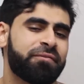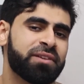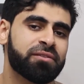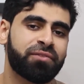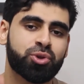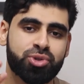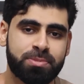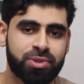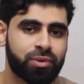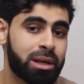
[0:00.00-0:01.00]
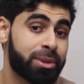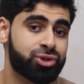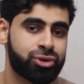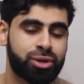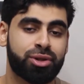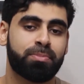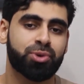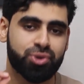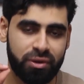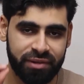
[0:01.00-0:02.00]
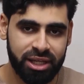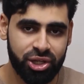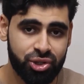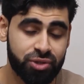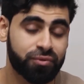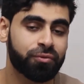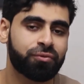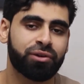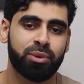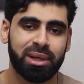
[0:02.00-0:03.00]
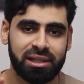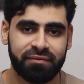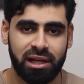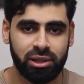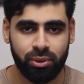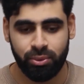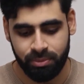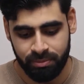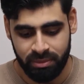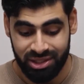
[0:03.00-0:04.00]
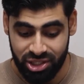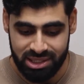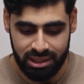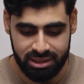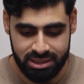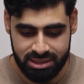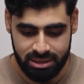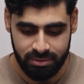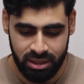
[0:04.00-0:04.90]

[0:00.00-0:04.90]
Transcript: feel free to subscribe and turn on the post notifications for free weekly value, just like this.